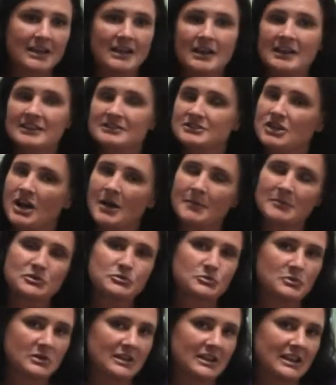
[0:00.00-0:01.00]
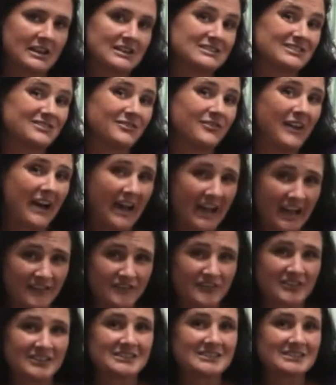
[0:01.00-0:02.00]
It's not between ages
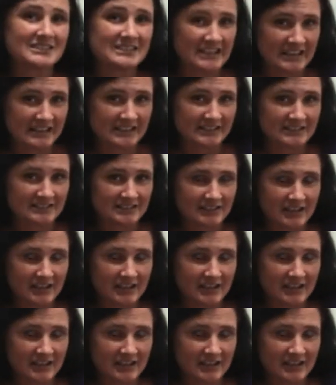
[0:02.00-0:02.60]
5 and 6.